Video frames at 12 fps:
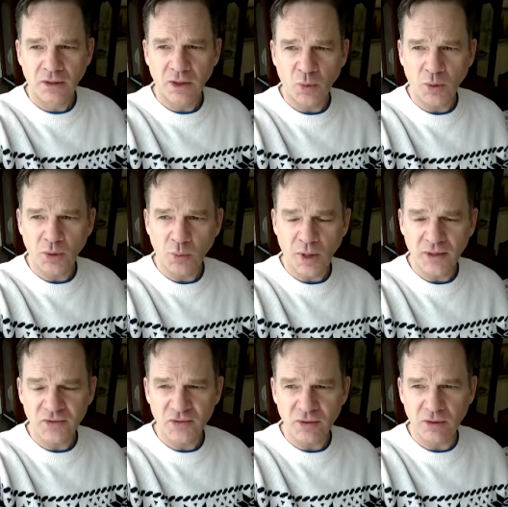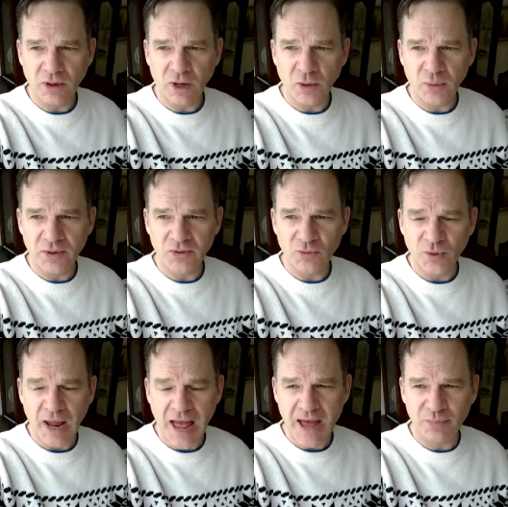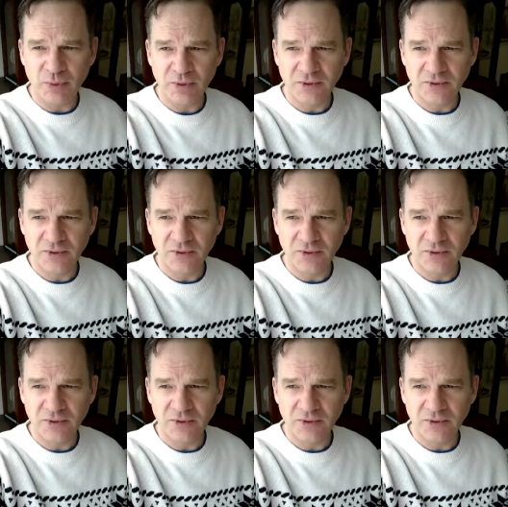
No one wants always rap.